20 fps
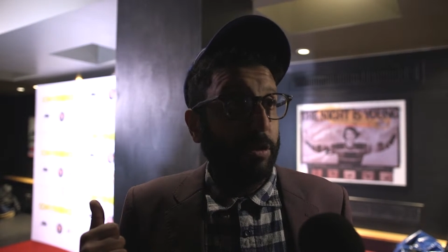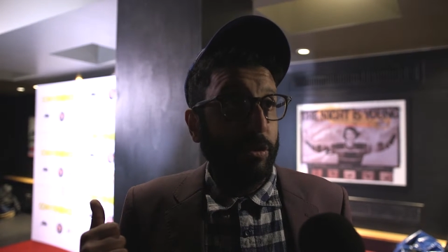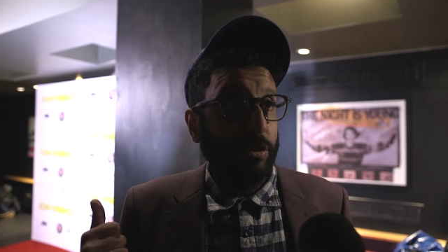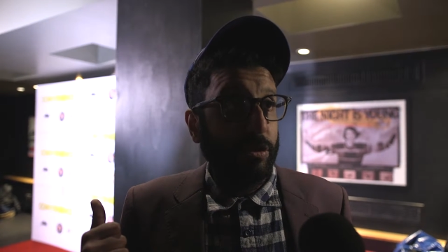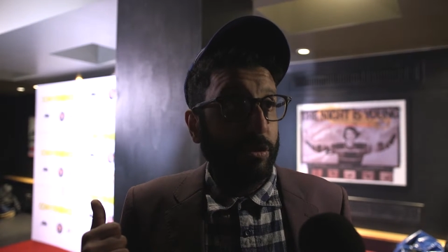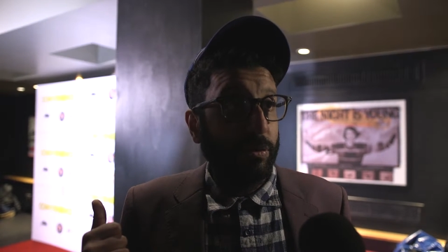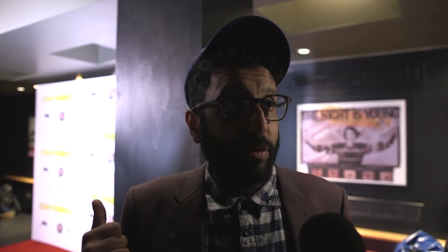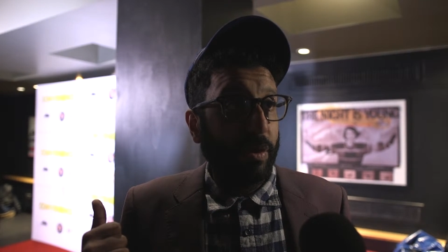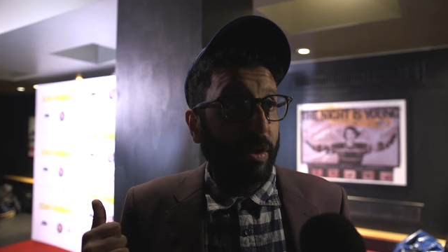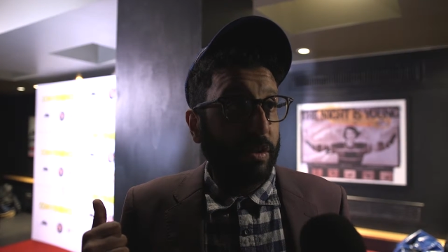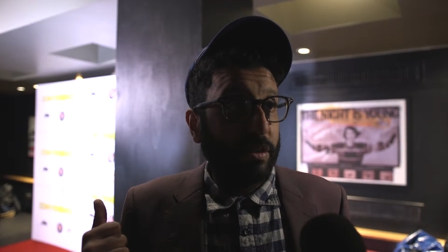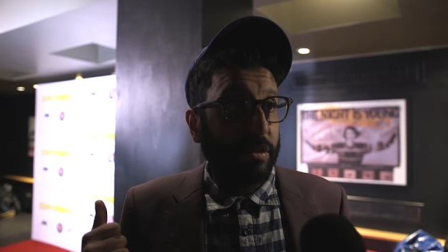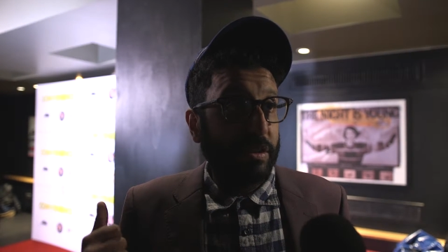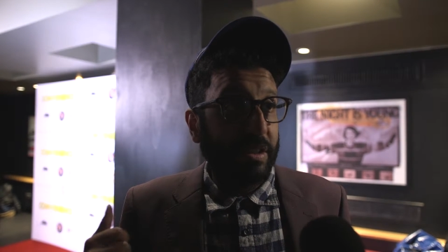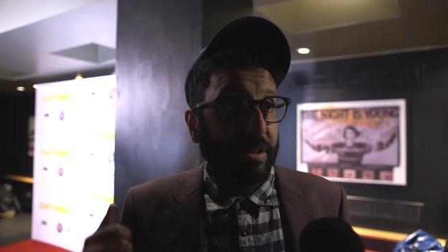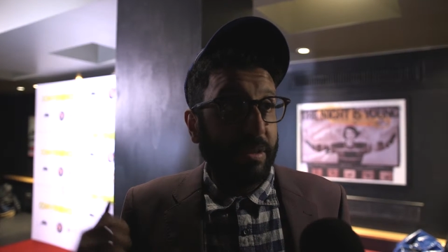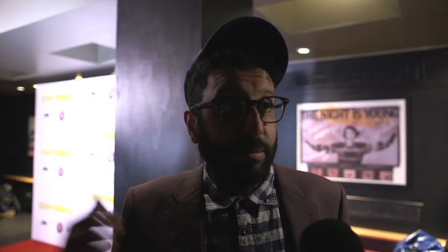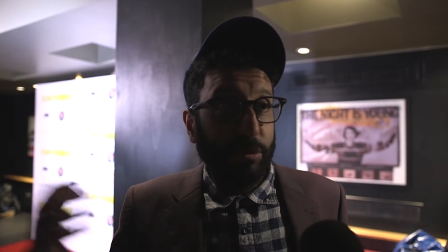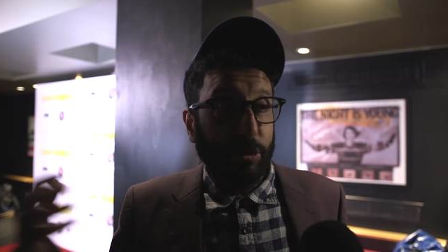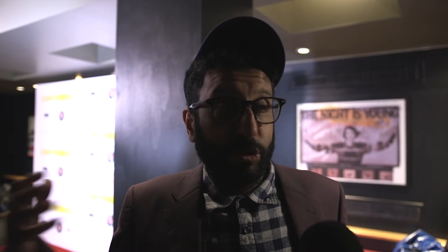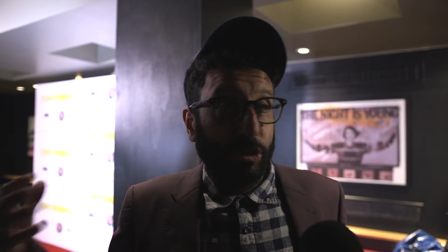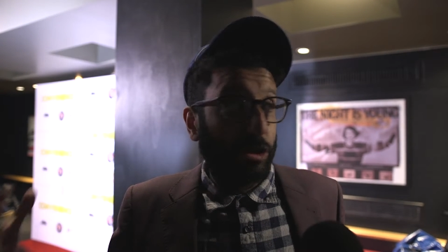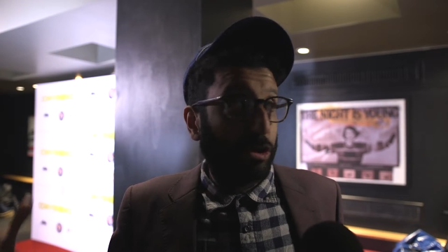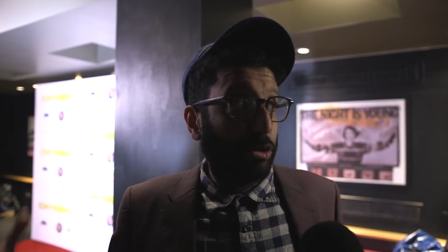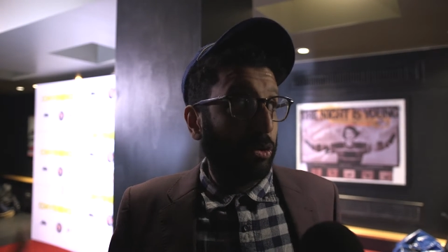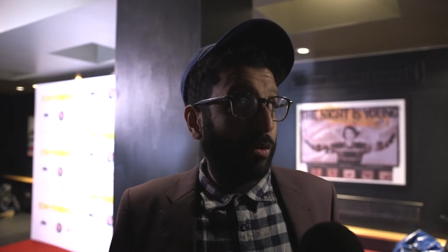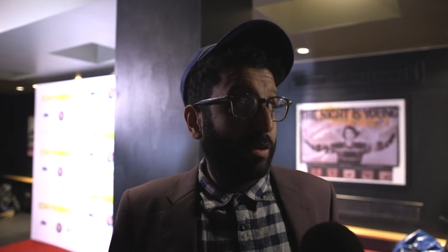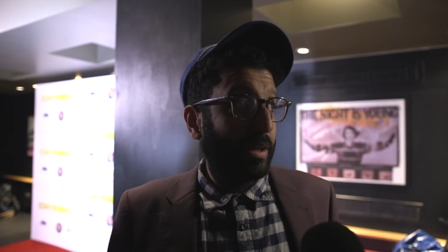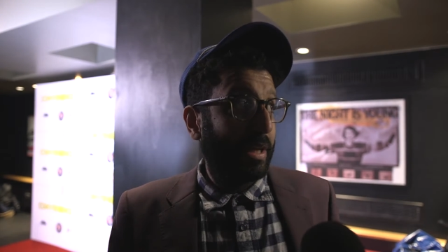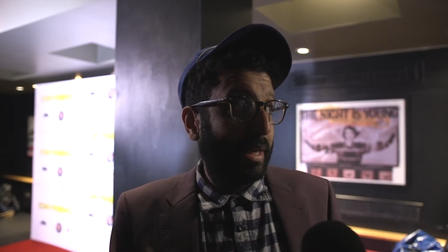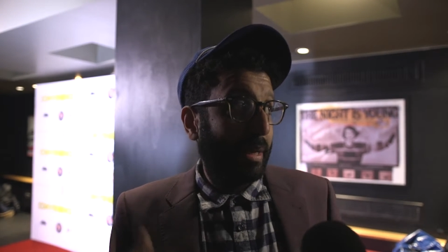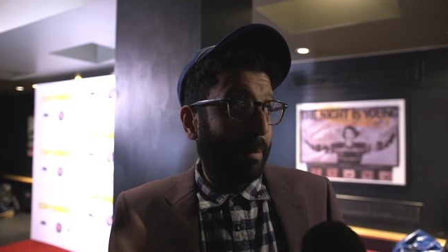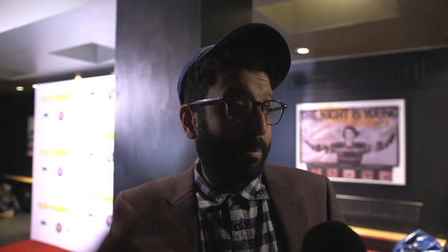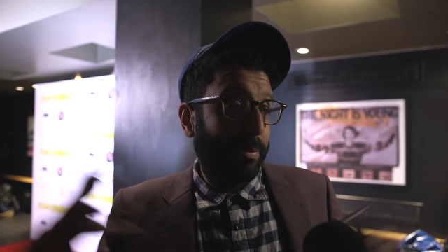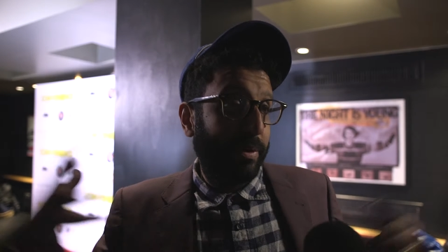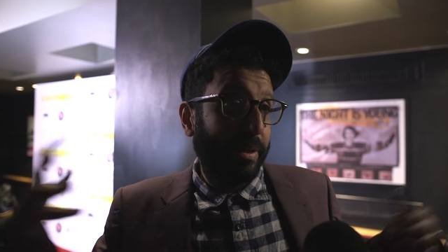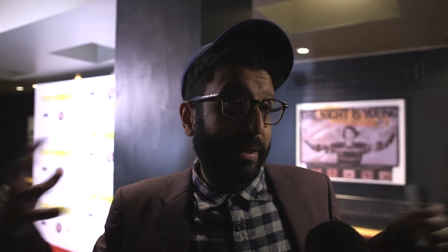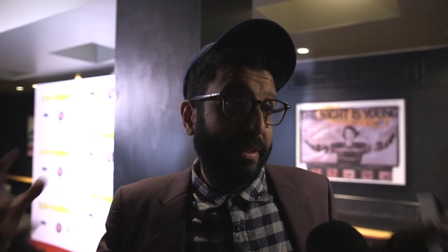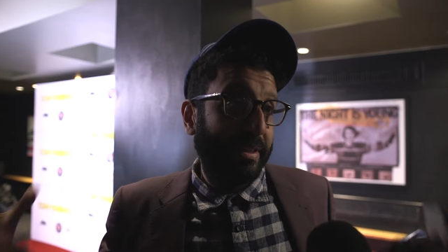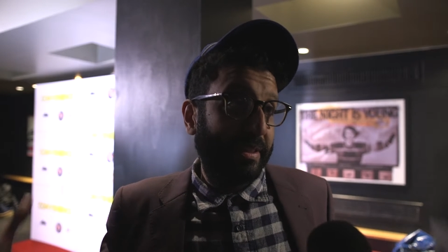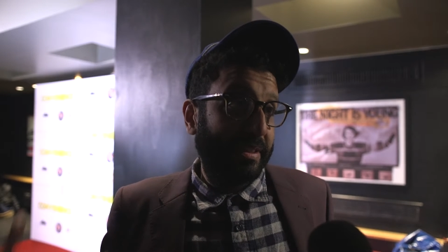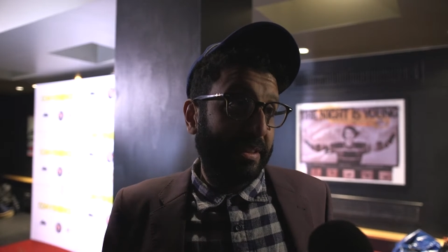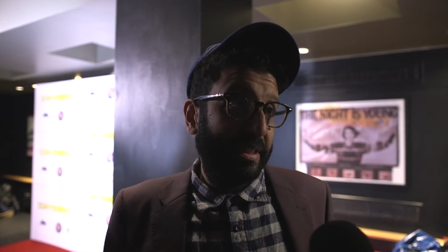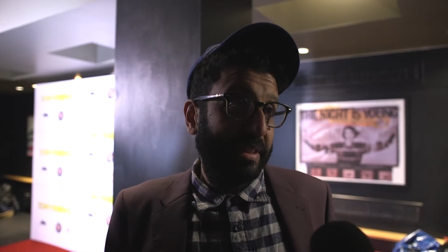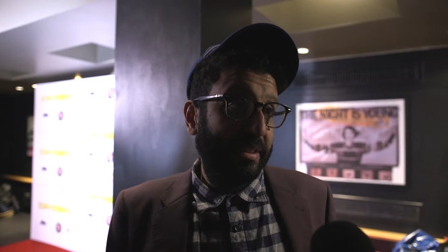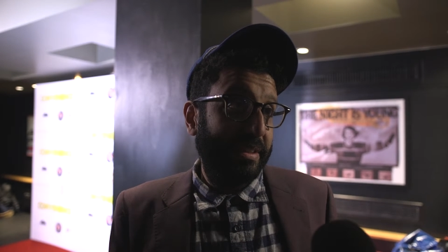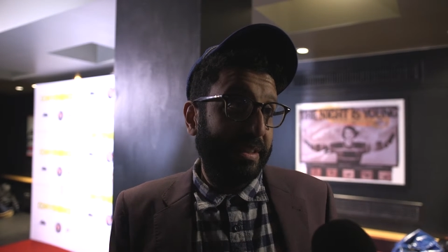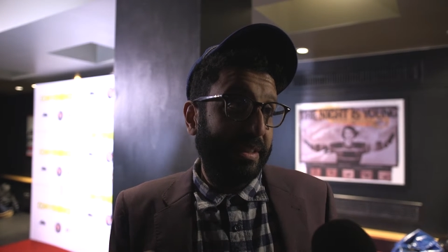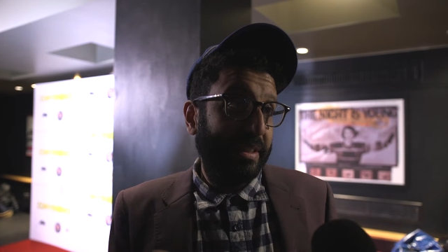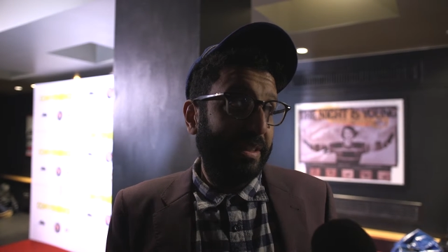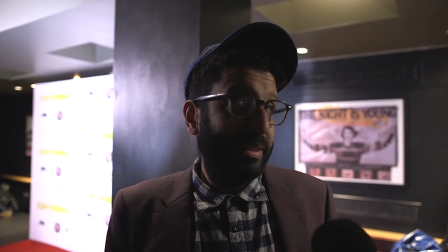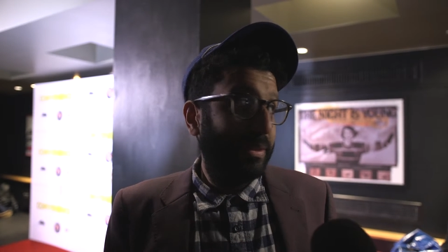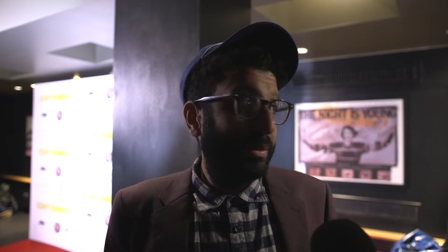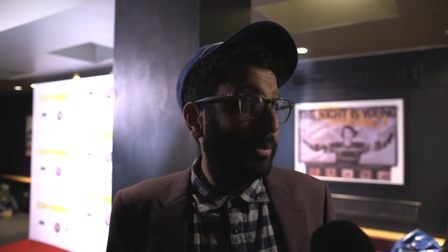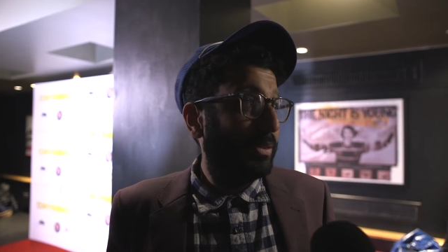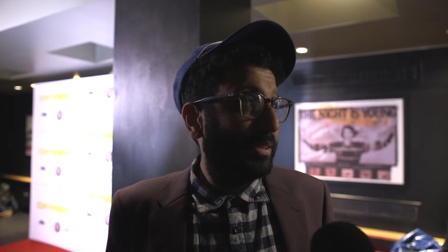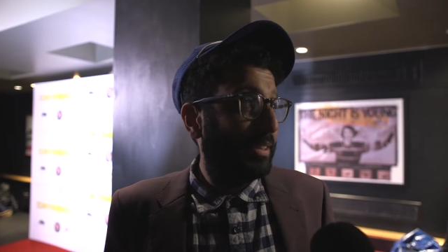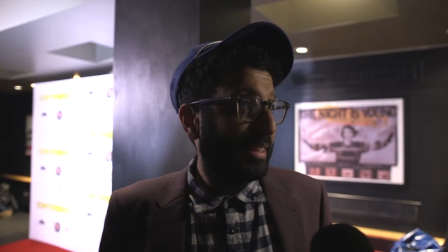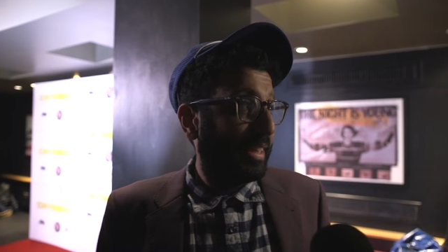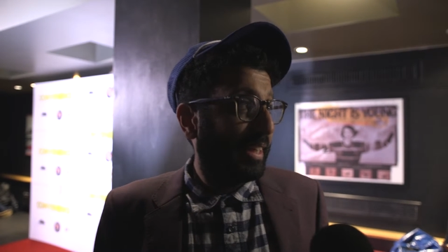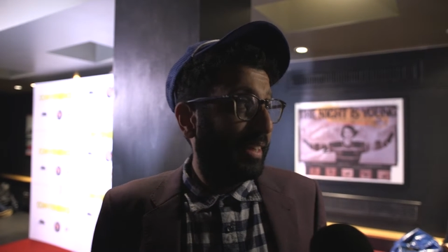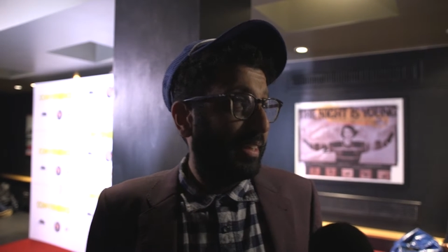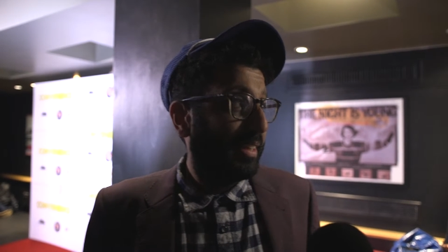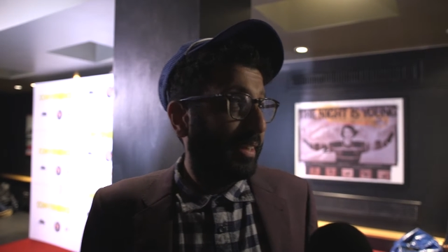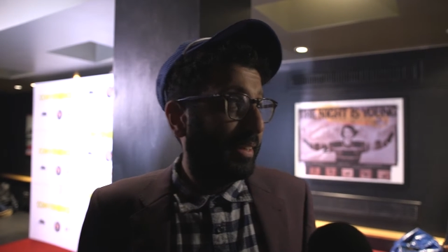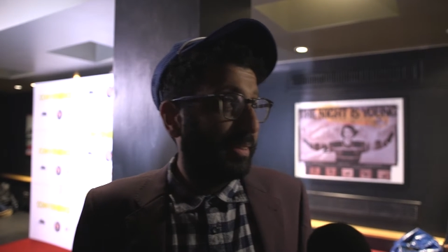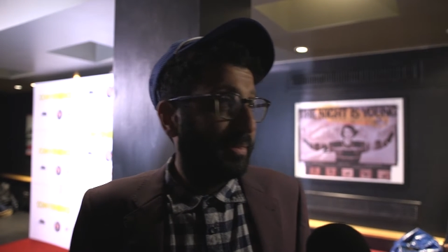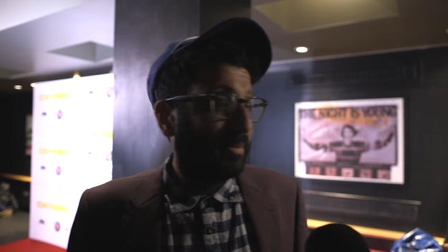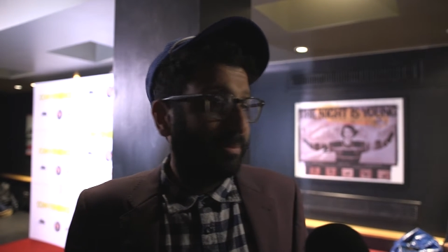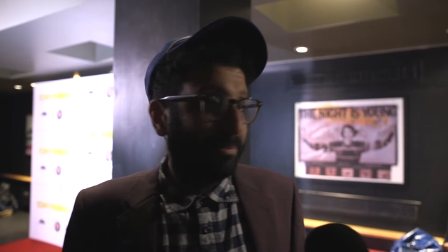who's a writer, and then we just sort of collaborated this idea all together.